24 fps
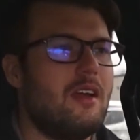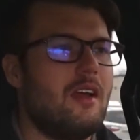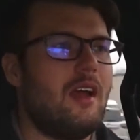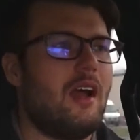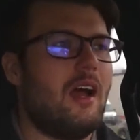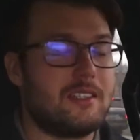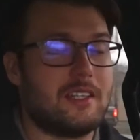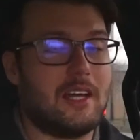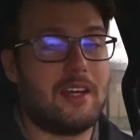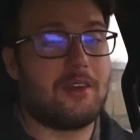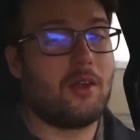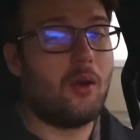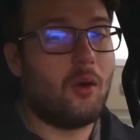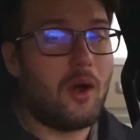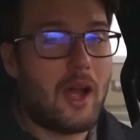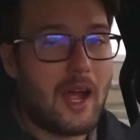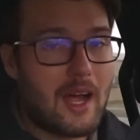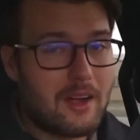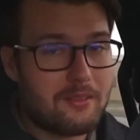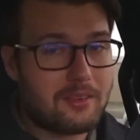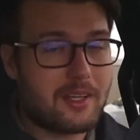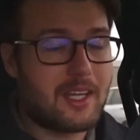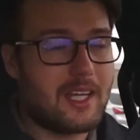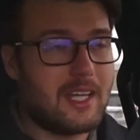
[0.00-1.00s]
So I don't
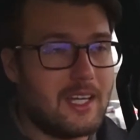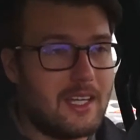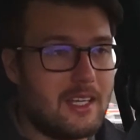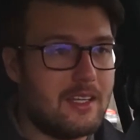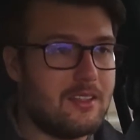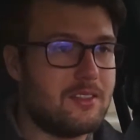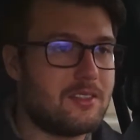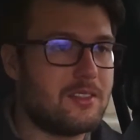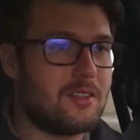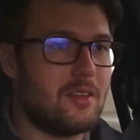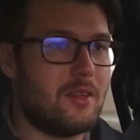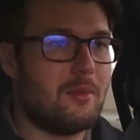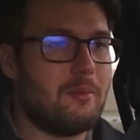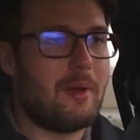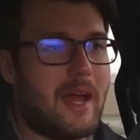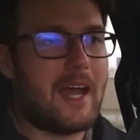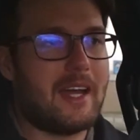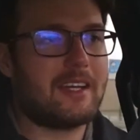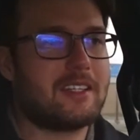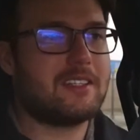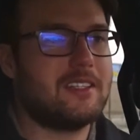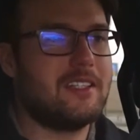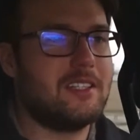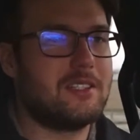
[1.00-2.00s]
have kids, so the
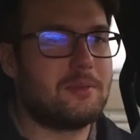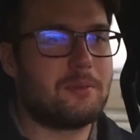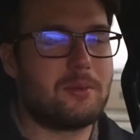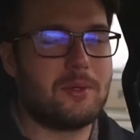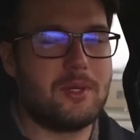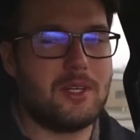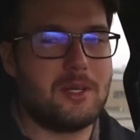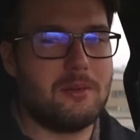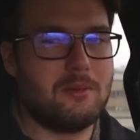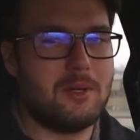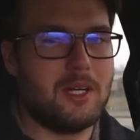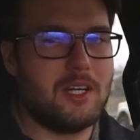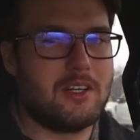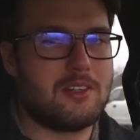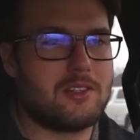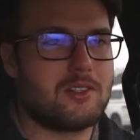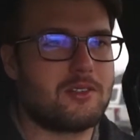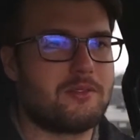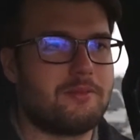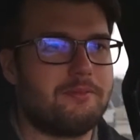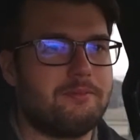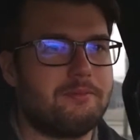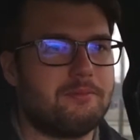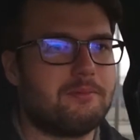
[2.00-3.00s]
back seat's pretty
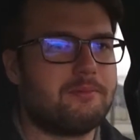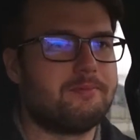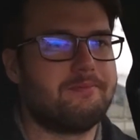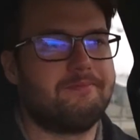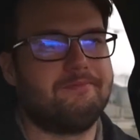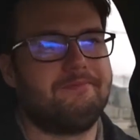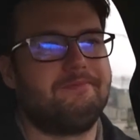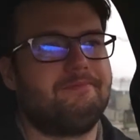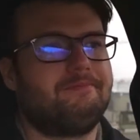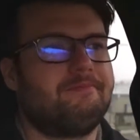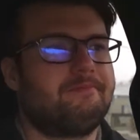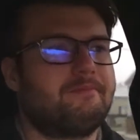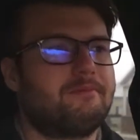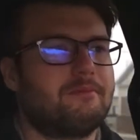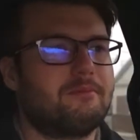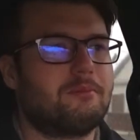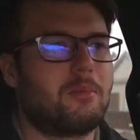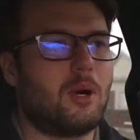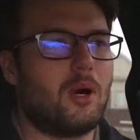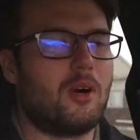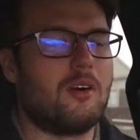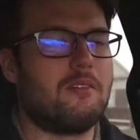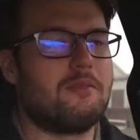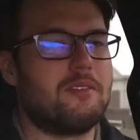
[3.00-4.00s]
much
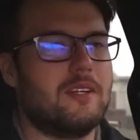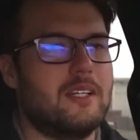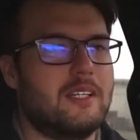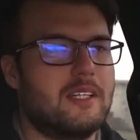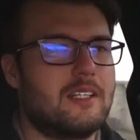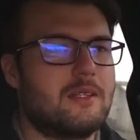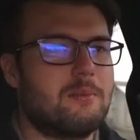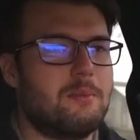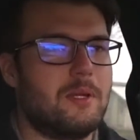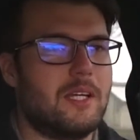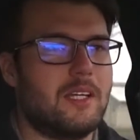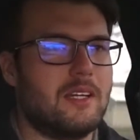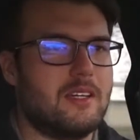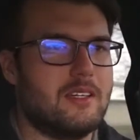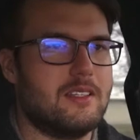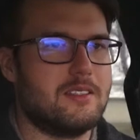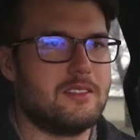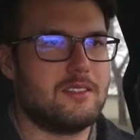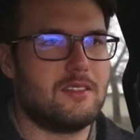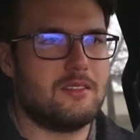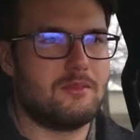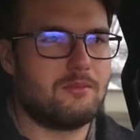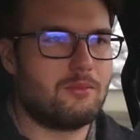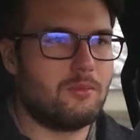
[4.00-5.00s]
perfect
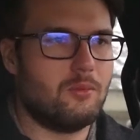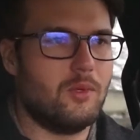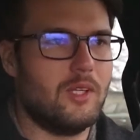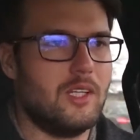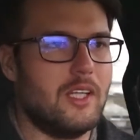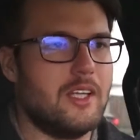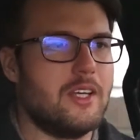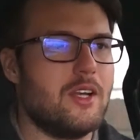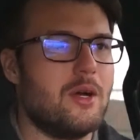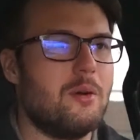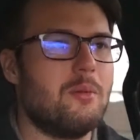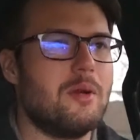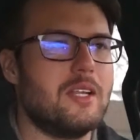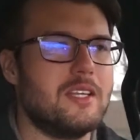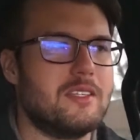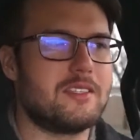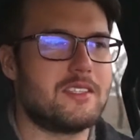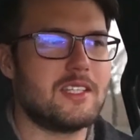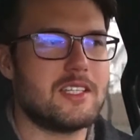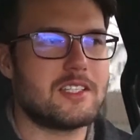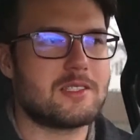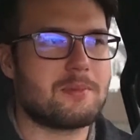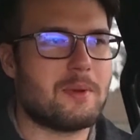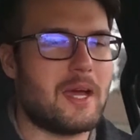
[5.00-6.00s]
because really nobody
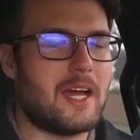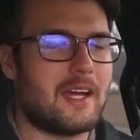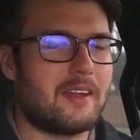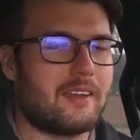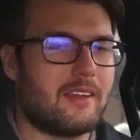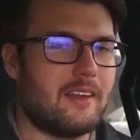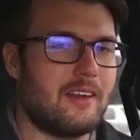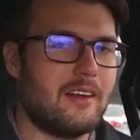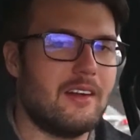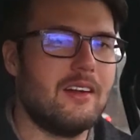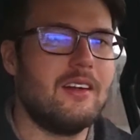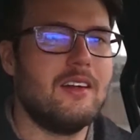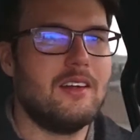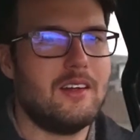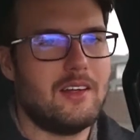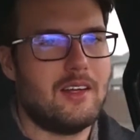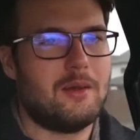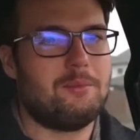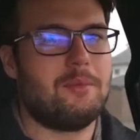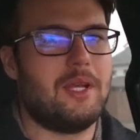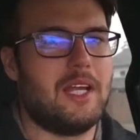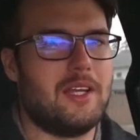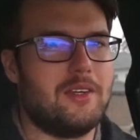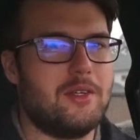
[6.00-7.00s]
sits back there.
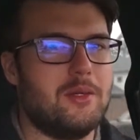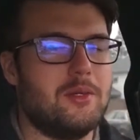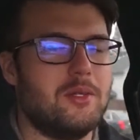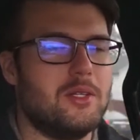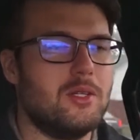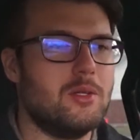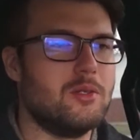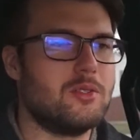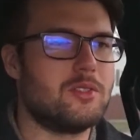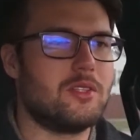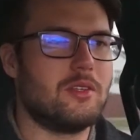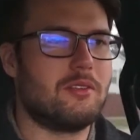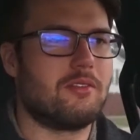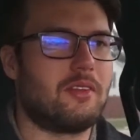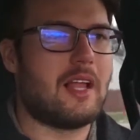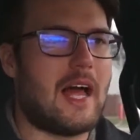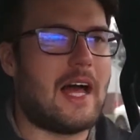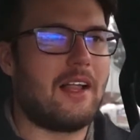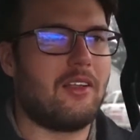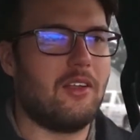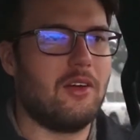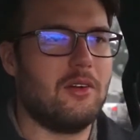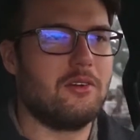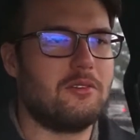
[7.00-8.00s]
I do use the
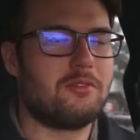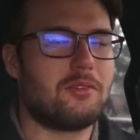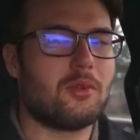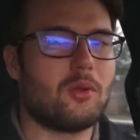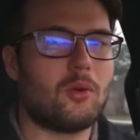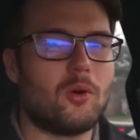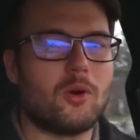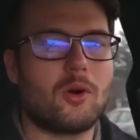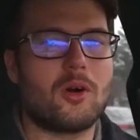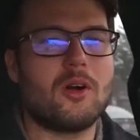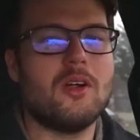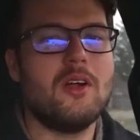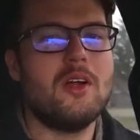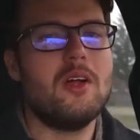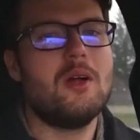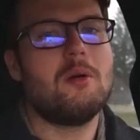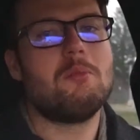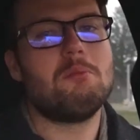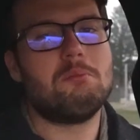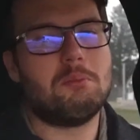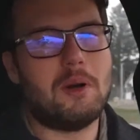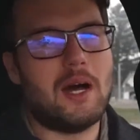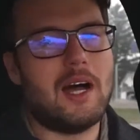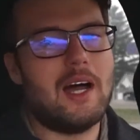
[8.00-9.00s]
flat load floor,
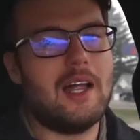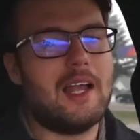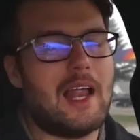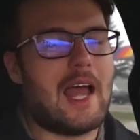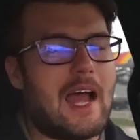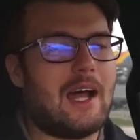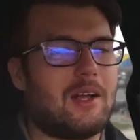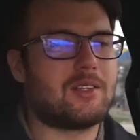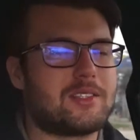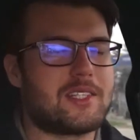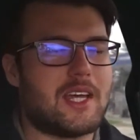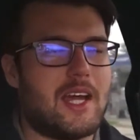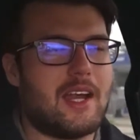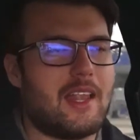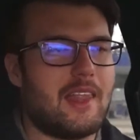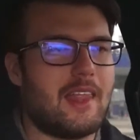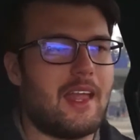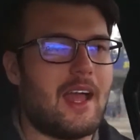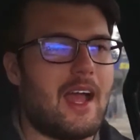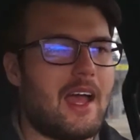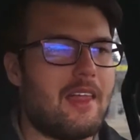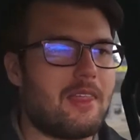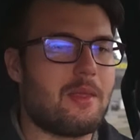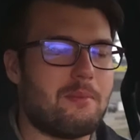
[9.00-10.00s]
but outside of
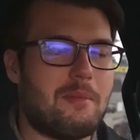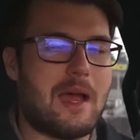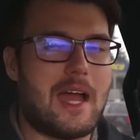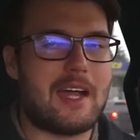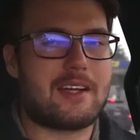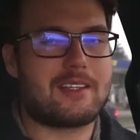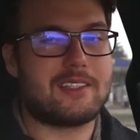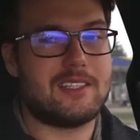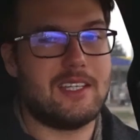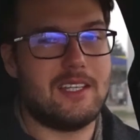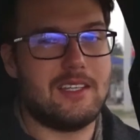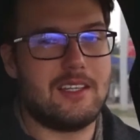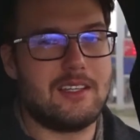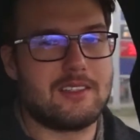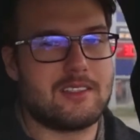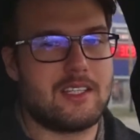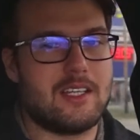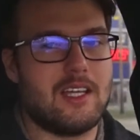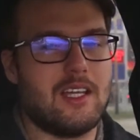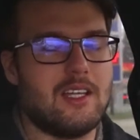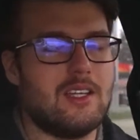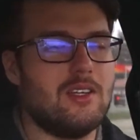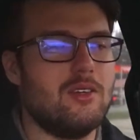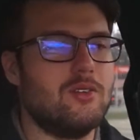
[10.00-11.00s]
that, the back seat
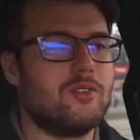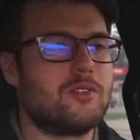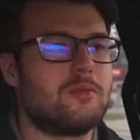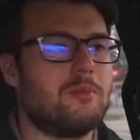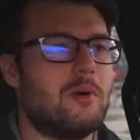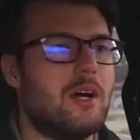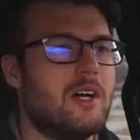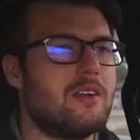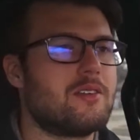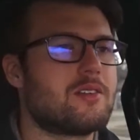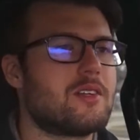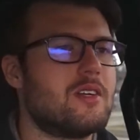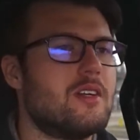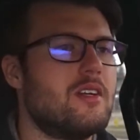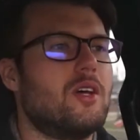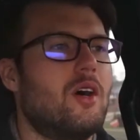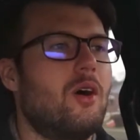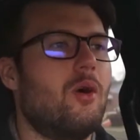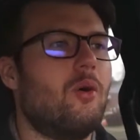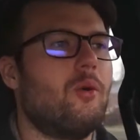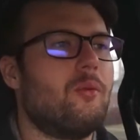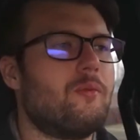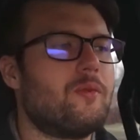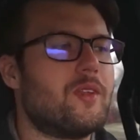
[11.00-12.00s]
doesn't get used much.
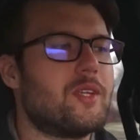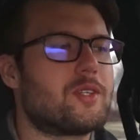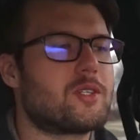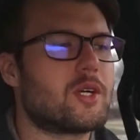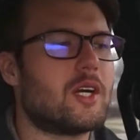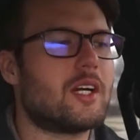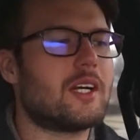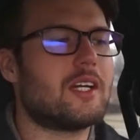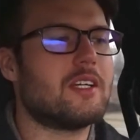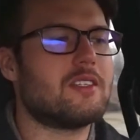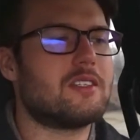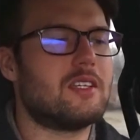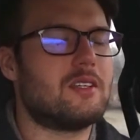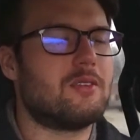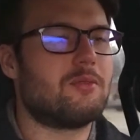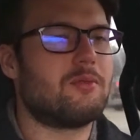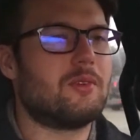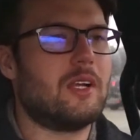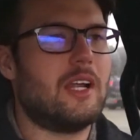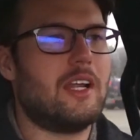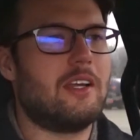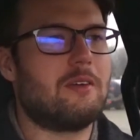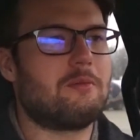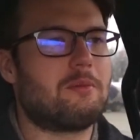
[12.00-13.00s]
So the truck is
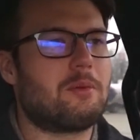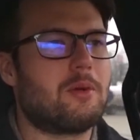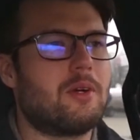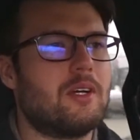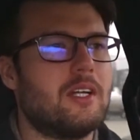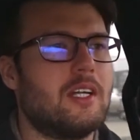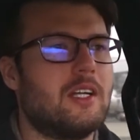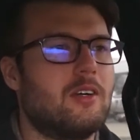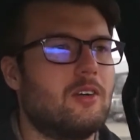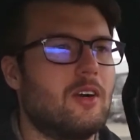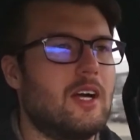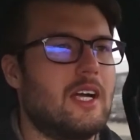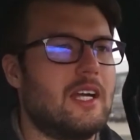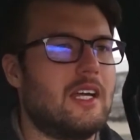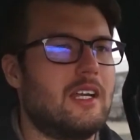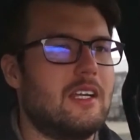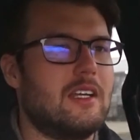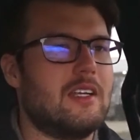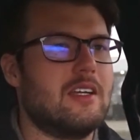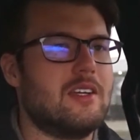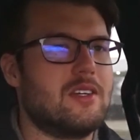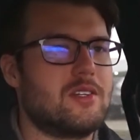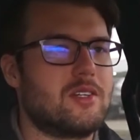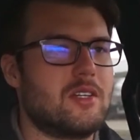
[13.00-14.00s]
in pretty great
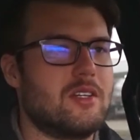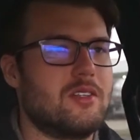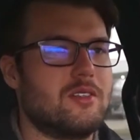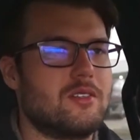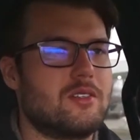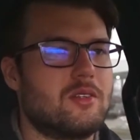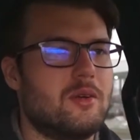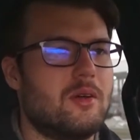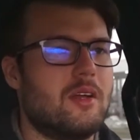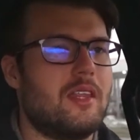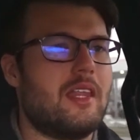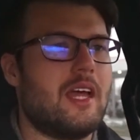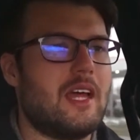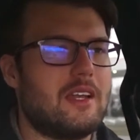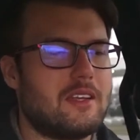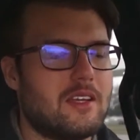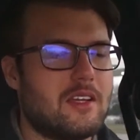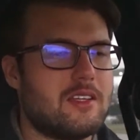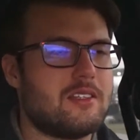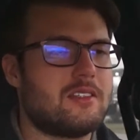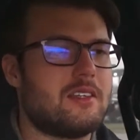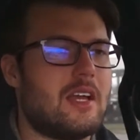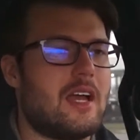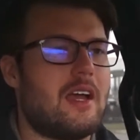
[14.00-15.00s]
condition, so that
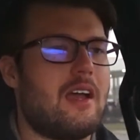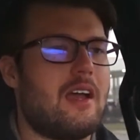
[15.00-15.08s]
does